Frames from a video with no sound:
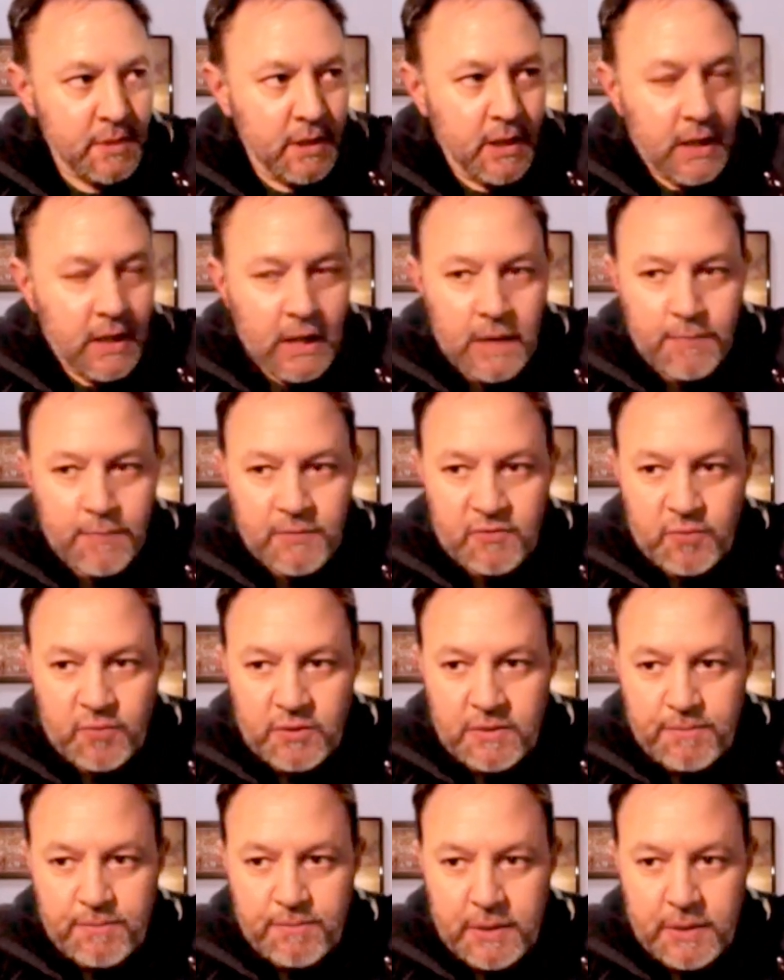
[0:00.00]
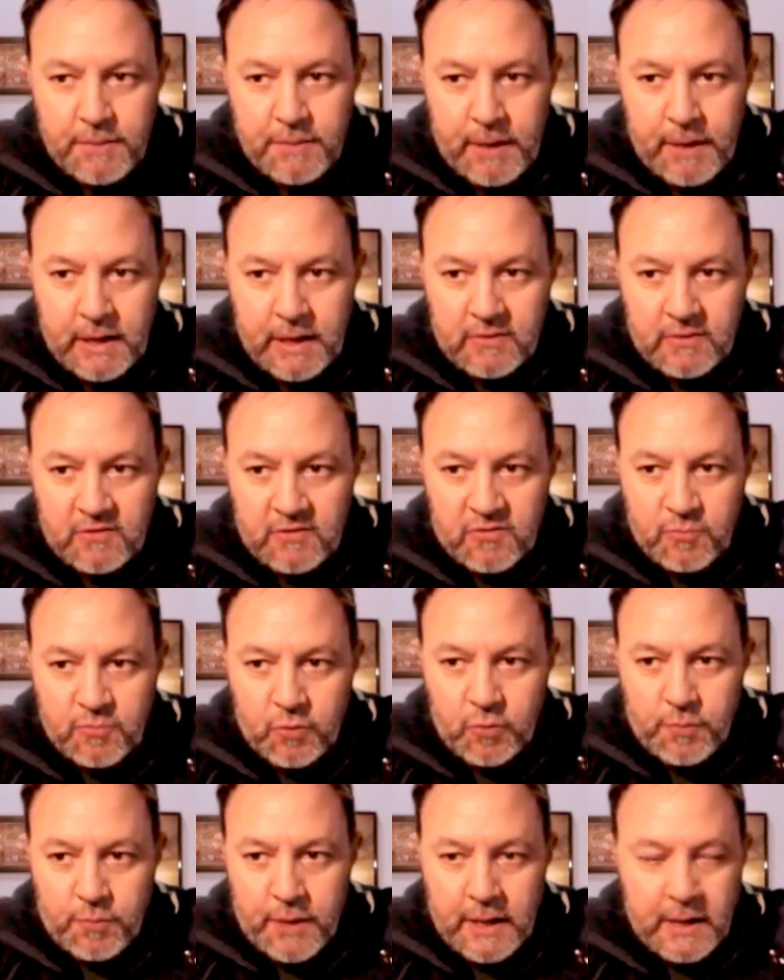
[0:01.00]
In between the big peg and the
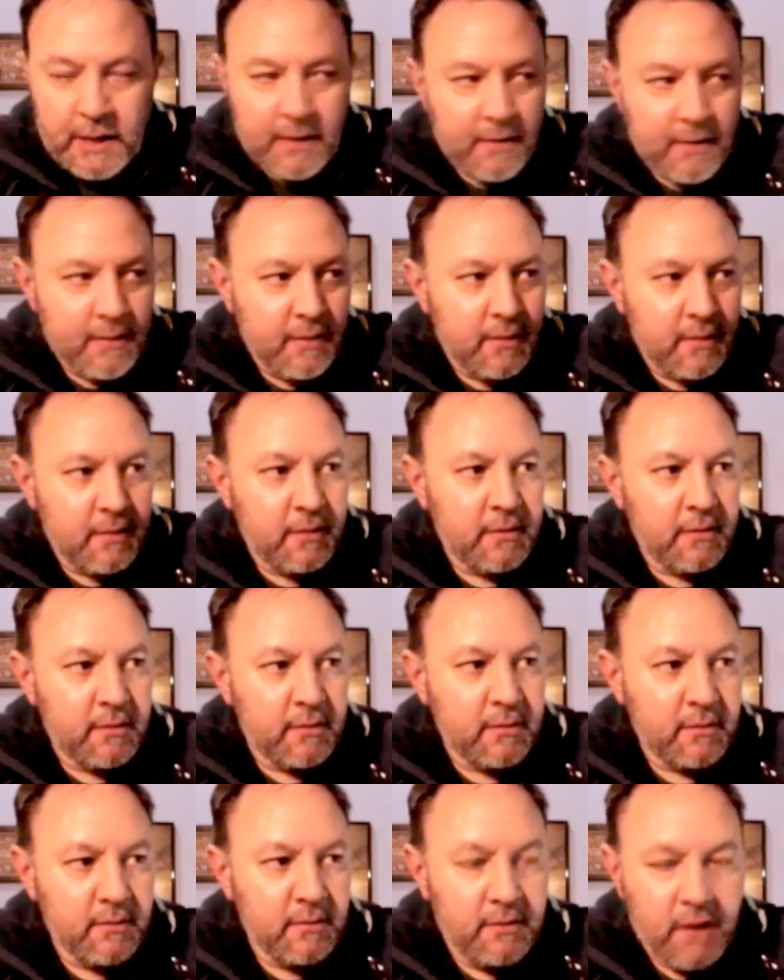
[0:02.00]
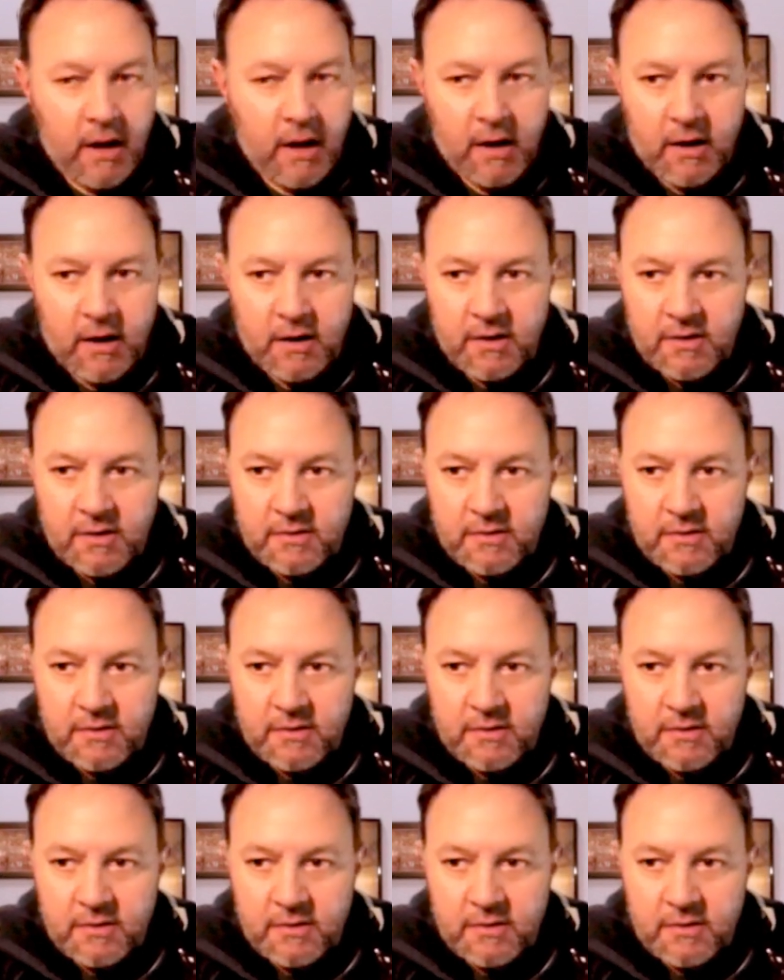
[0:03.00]
small peg, da.